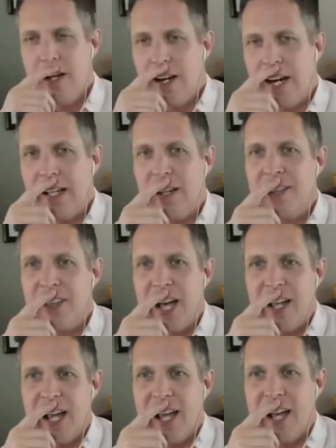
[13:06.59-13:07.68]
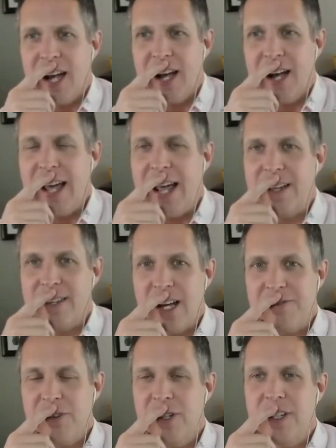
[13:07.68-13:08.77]
I like that. and I
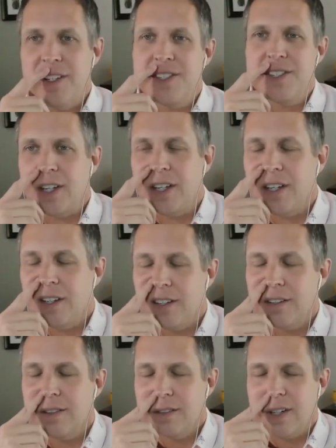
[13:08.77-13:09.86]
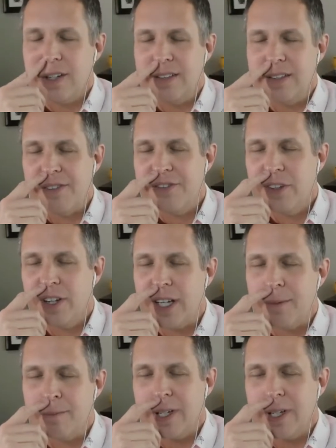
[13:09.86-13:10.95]
definitely see, I definitely
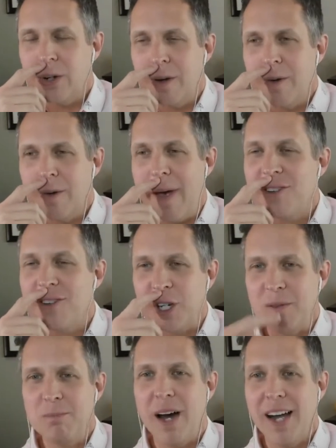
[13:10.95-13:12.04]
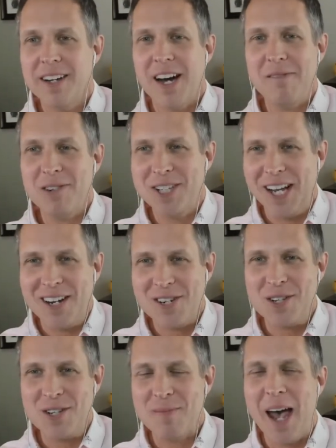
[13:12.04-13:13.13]
am, you know, I'm imagining my
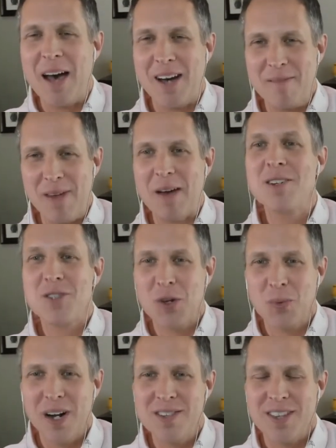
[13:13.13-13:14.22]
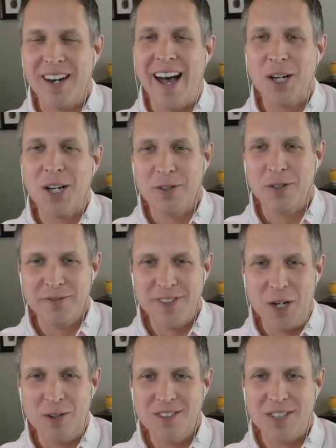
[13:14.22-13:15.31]
conversations. I'm, ha- I'm having the ones that I go to, you
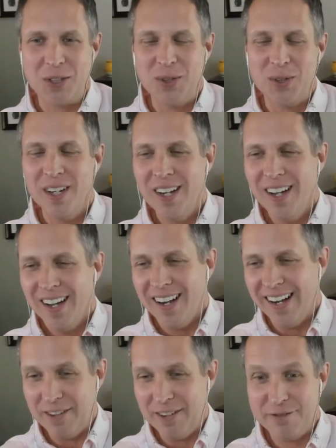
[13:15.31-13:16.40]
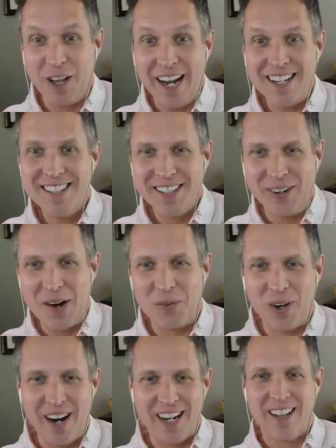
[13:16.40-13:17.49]
know, to uh, flight, right, where
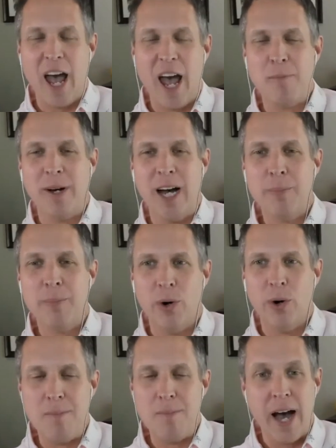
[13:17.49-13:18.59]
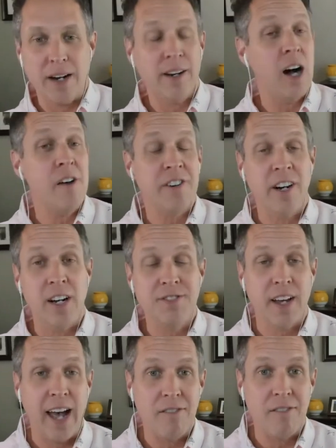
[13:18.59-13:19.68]
I clam up or I'm not confident enough to
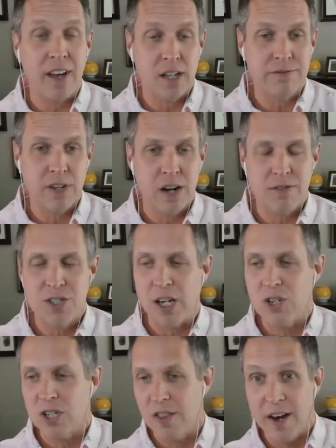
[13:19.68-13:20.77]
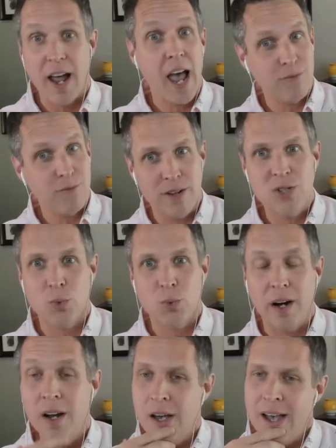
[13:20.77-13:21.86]
have that tough conversation. And then I have ones
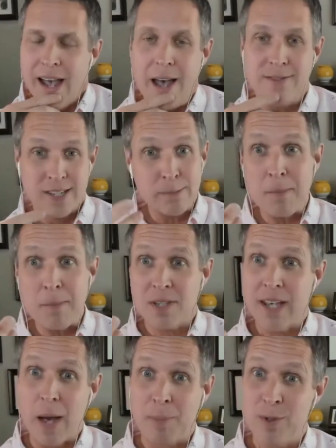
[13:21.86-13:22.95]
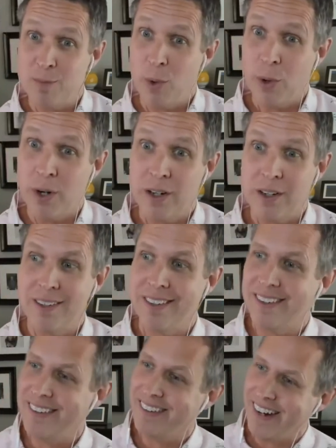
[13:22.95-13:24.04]
where, and sometimes this happens
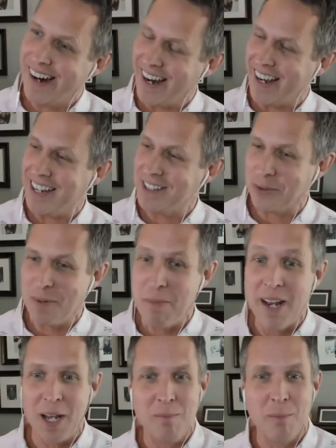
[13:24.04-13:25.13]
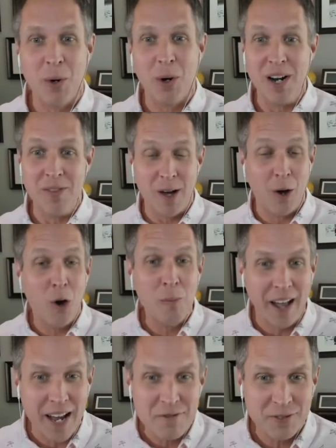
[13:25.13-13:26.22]
more, I hate to admit it, more in the home
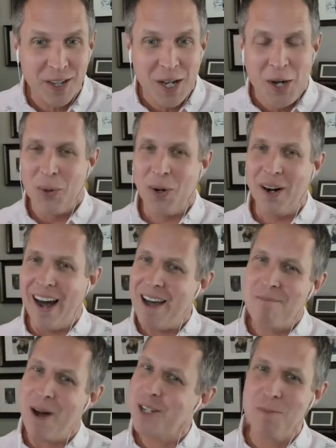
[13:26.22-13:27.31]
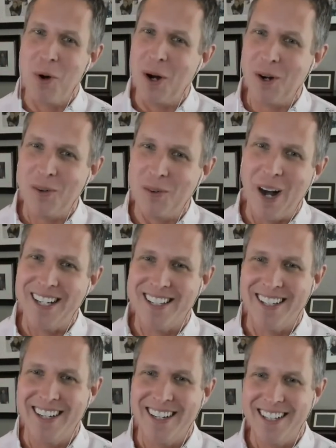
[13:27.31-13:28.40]
life where I'm much more ready
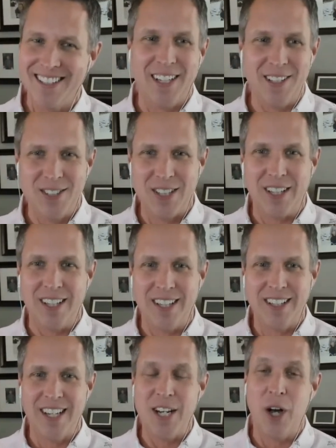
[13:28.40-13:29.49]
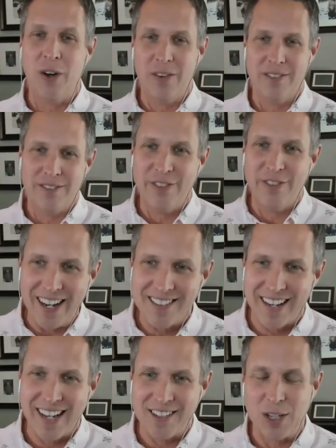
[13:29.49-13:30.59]
to, to, to, you know, fight.
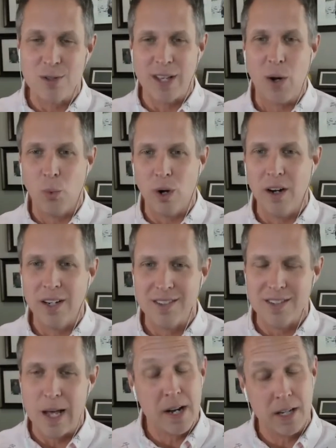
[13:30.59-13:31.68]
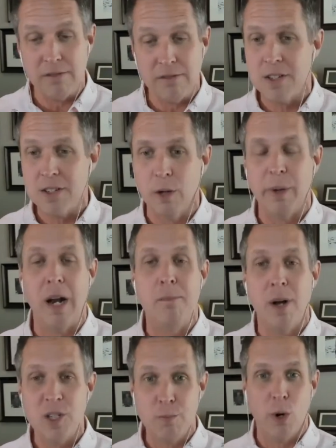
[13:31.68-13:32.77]
I hate to use that word because it's not yeah. talking physical, but I'm
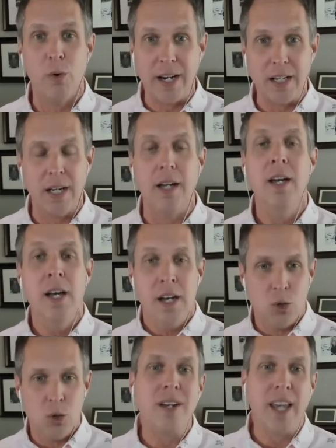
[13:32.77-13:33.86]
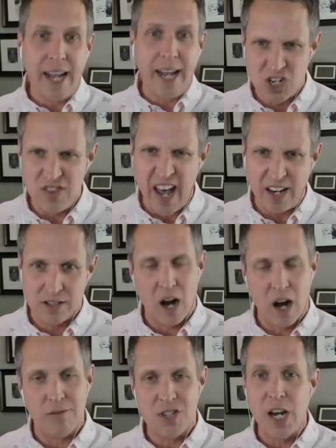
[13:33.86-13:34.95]
much more ready to to engage in that
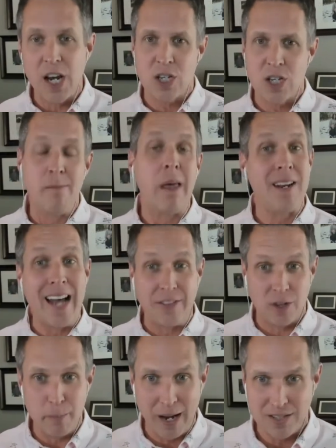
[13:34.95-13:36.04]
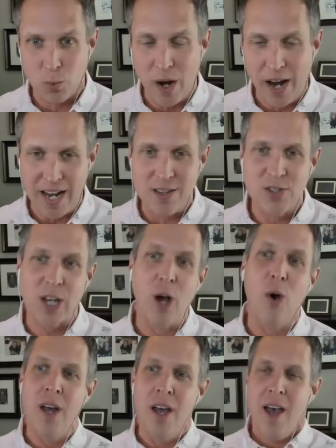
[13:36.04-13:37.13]
conversation and maybe not the best way. And
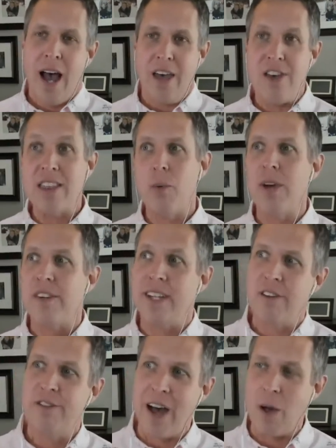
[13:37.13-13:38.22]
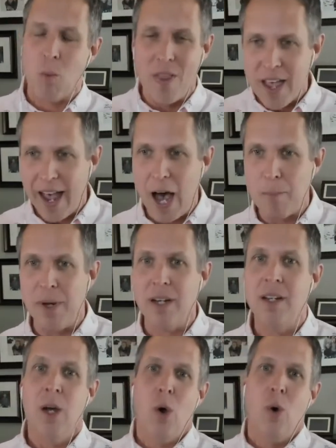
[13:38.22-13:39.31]
so I think that we've identified when they happen,
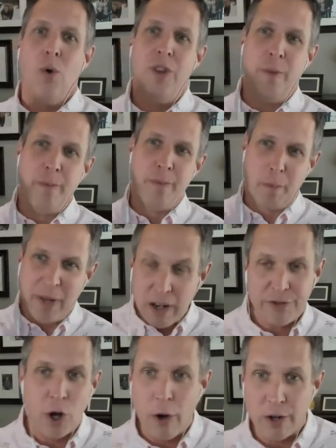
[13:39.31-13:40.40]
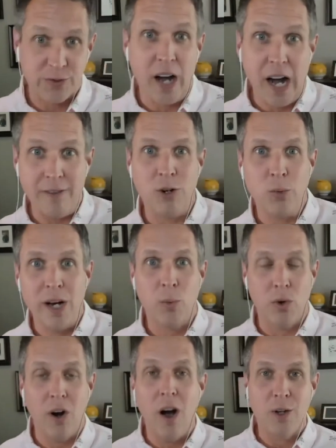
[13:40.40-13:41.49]
the, the pitfalls for everyone.
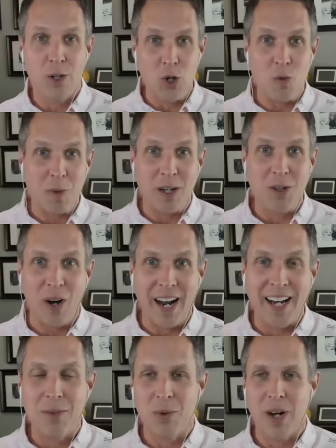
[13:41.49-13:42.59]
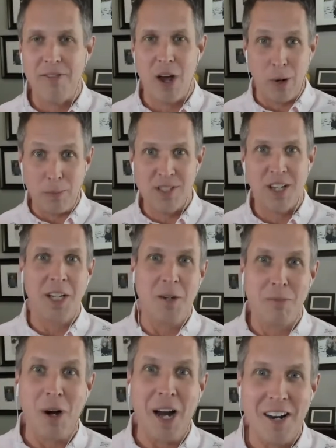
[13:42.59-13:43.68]
We're all human, right? We had that reptilian
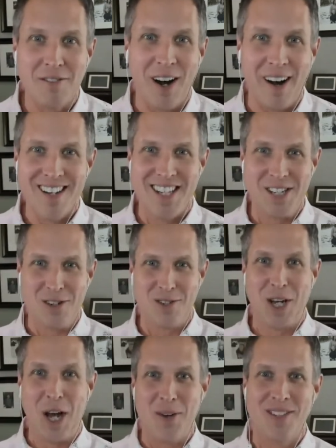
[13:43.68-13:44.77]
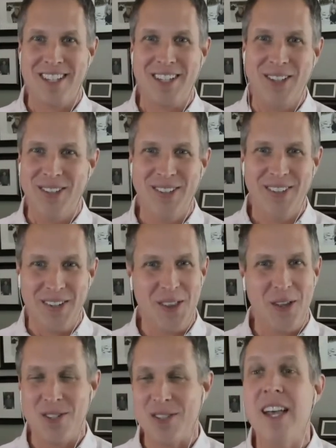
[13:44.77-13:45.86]
brain of ours that just goes to uh,
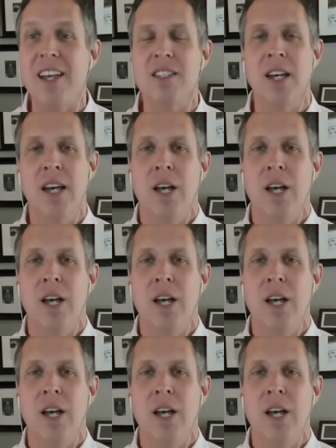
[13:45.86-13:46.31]
those things.